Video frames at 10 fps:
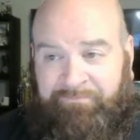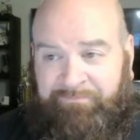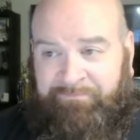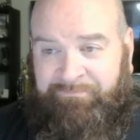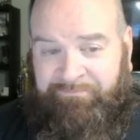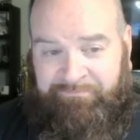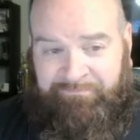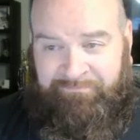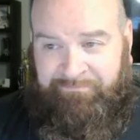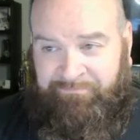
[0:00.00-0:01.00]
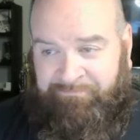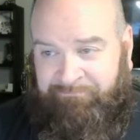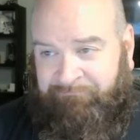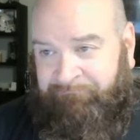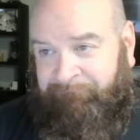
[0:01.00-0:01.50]

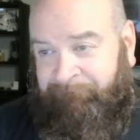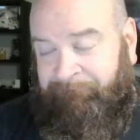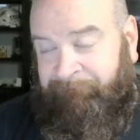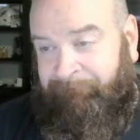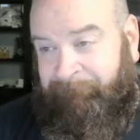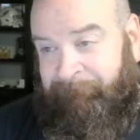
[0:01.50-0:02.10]
(silence)